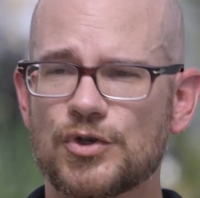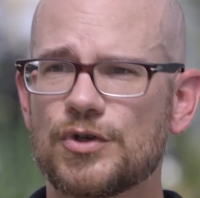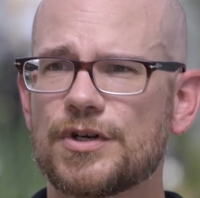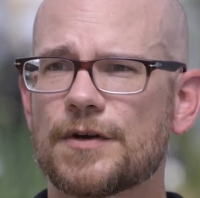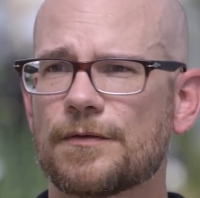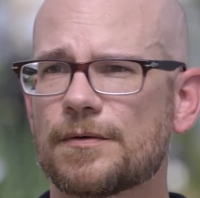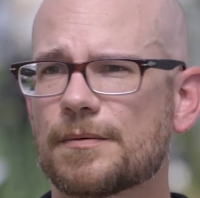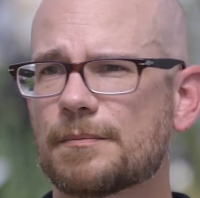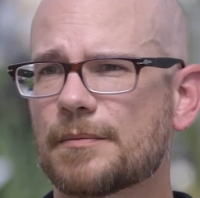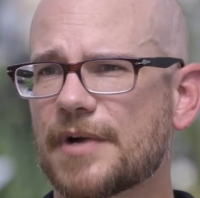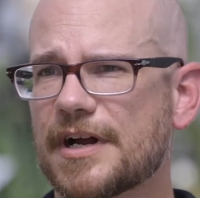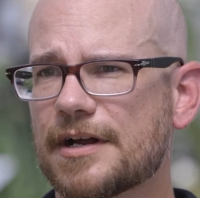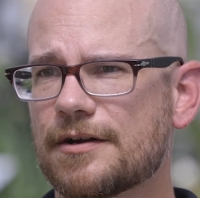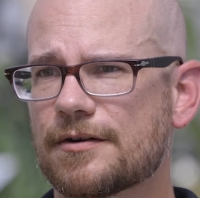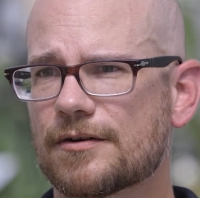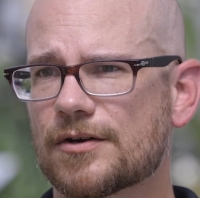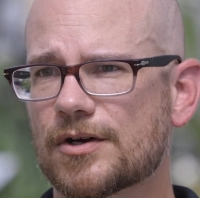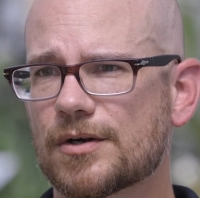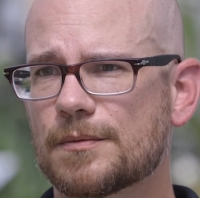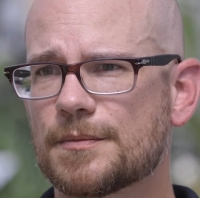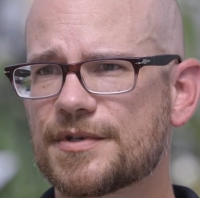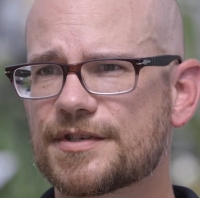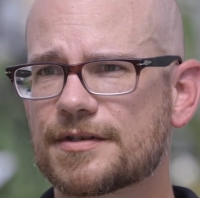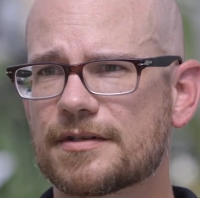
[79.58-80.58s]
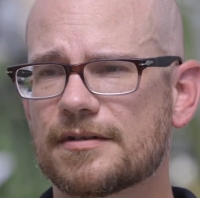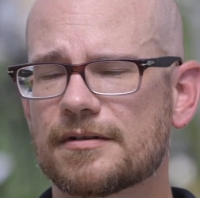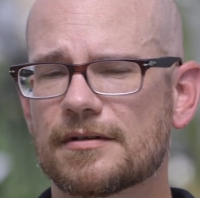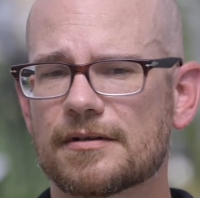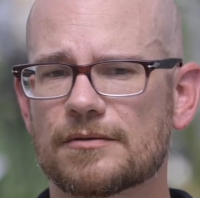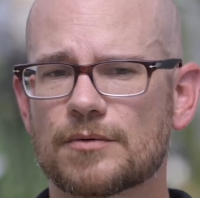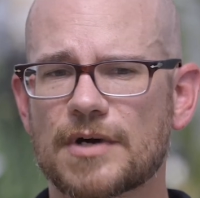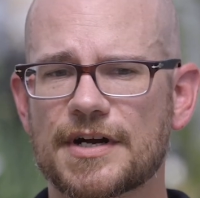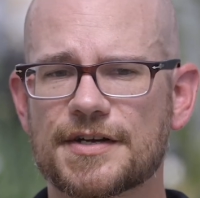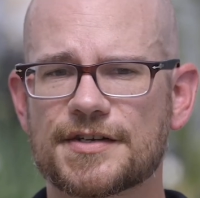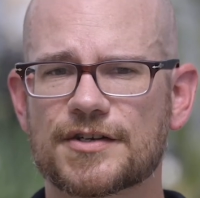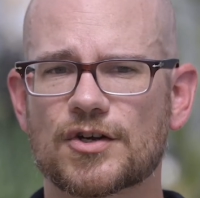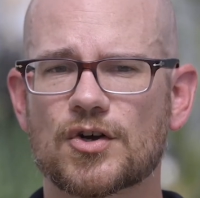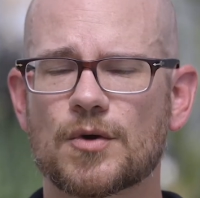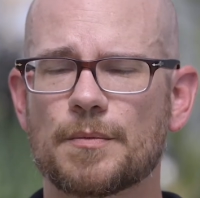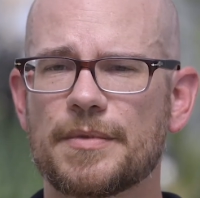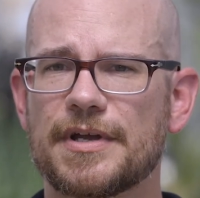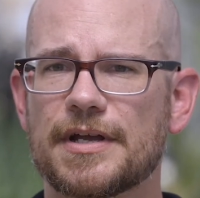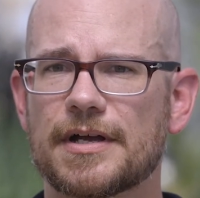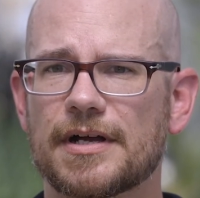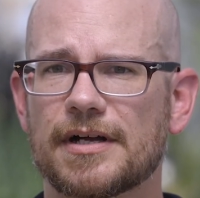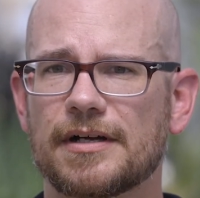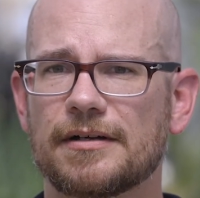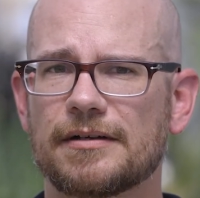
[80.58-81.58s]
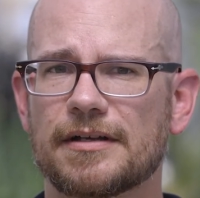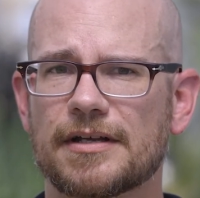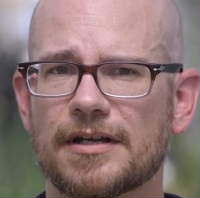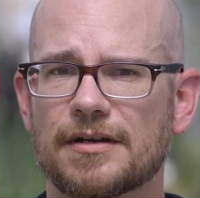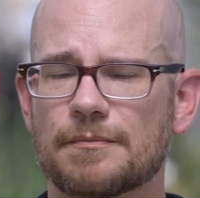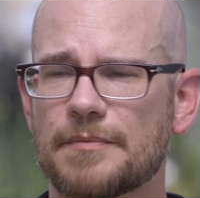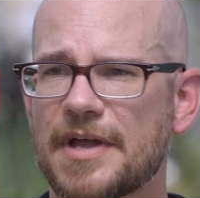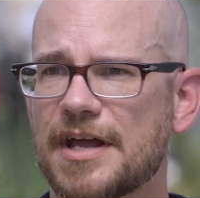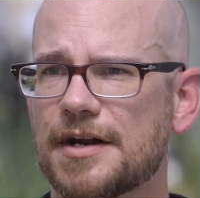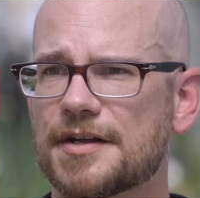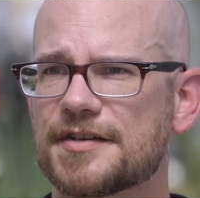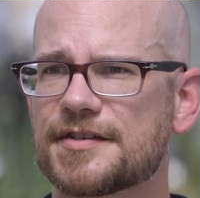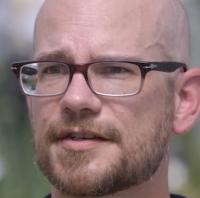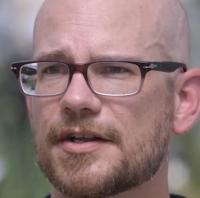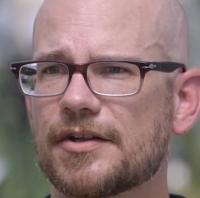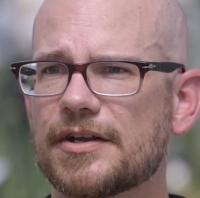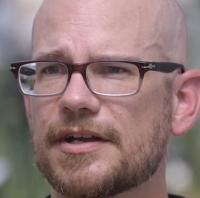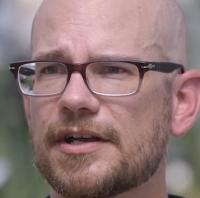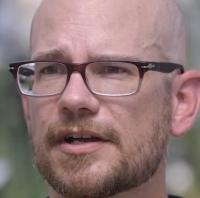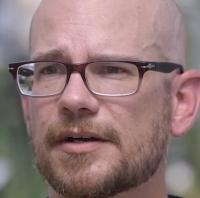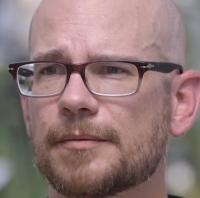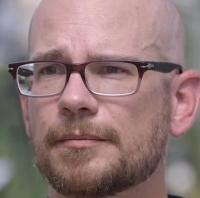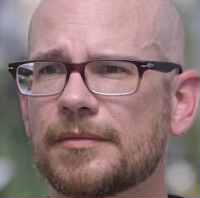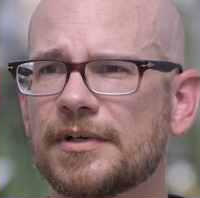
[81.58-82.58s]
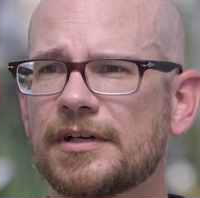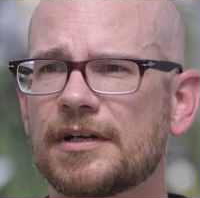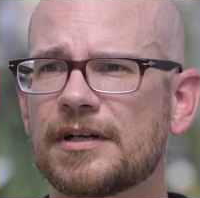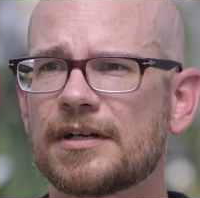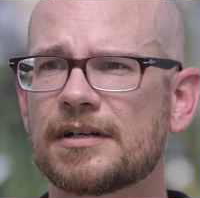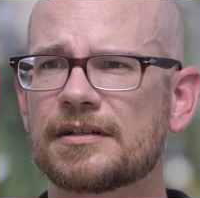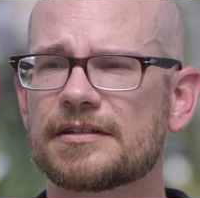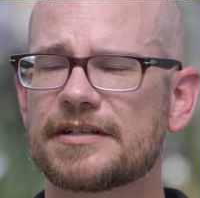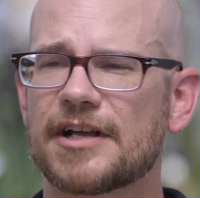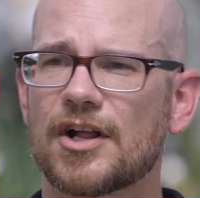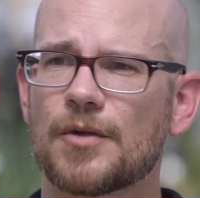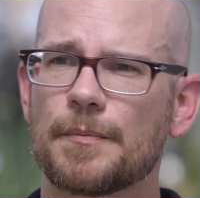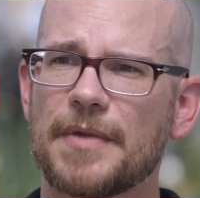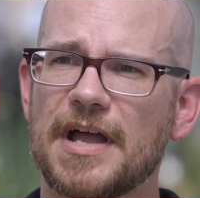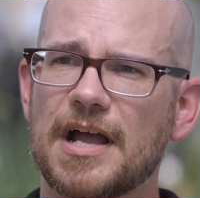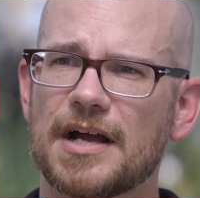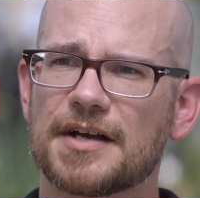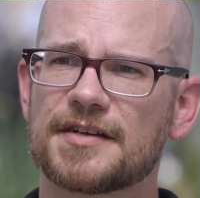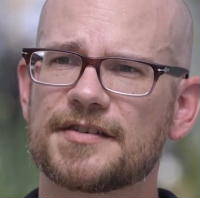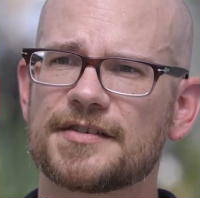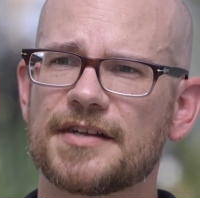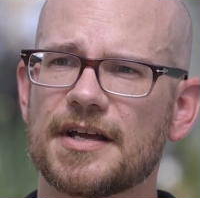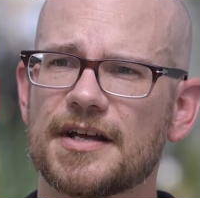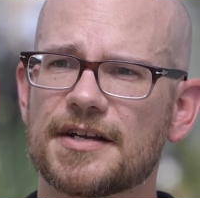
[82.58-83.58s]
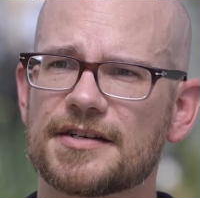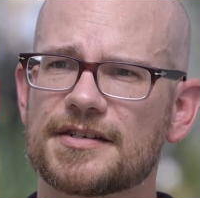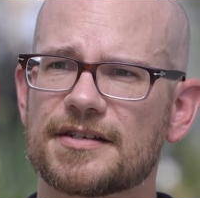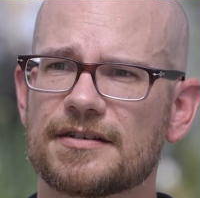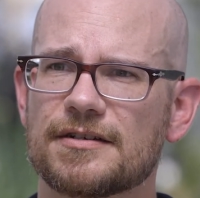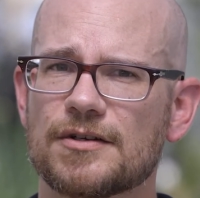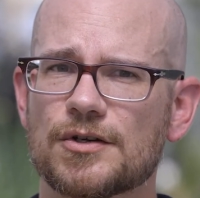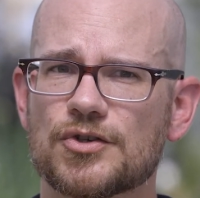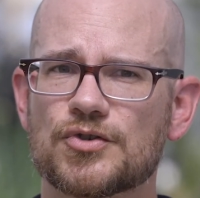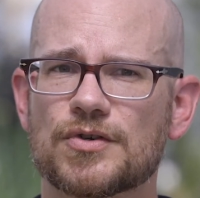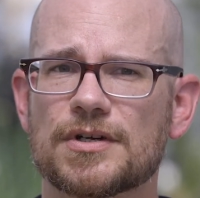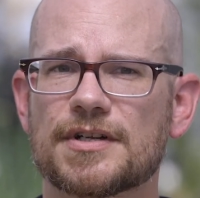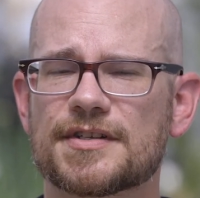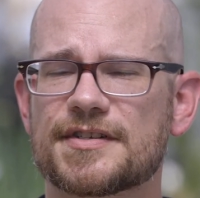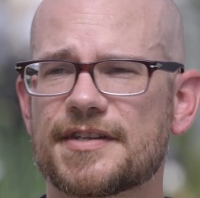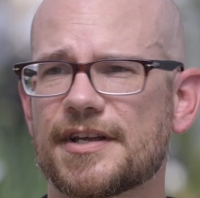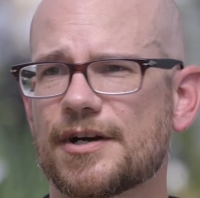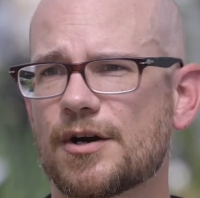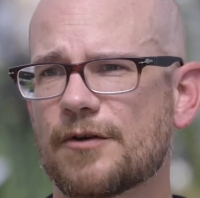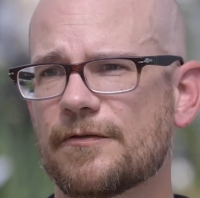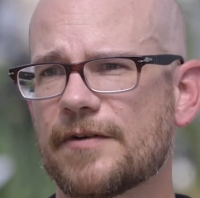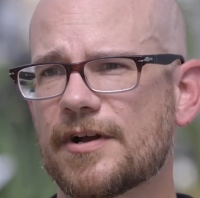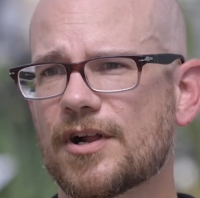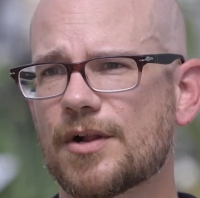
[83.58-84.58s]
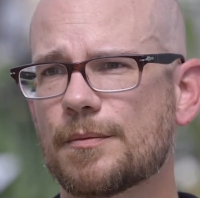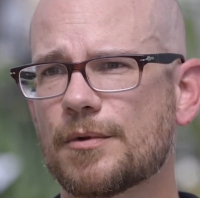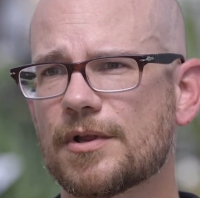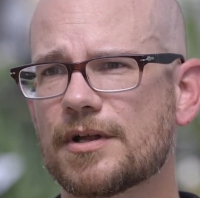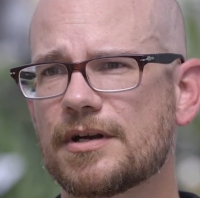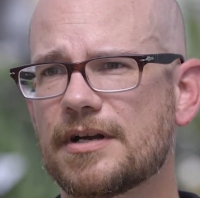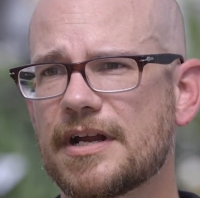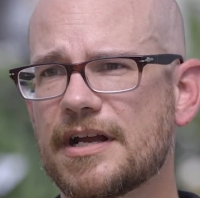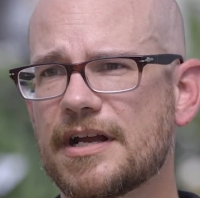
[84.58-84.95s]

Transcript: two different microbes, Rhizobia and Penicillium, to help access nutrients that are available in